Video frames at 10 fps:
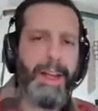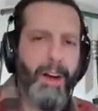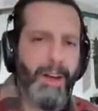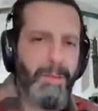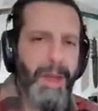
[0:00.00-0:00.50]

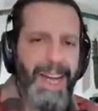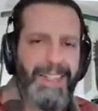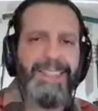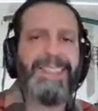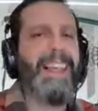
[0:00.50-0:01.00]

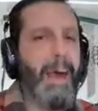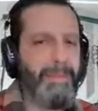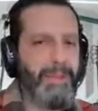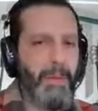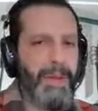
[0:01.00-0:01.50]
automatic
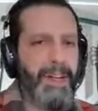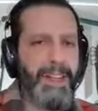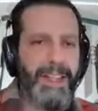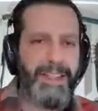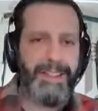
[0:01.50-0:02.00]
slapped open.
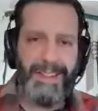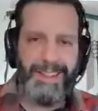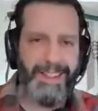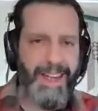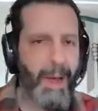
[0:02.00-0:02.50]
These
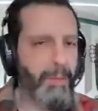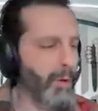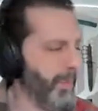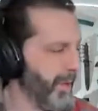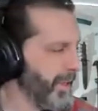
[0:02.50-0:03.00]
snap
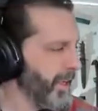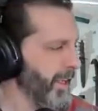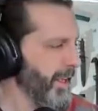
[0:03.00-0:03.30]
open.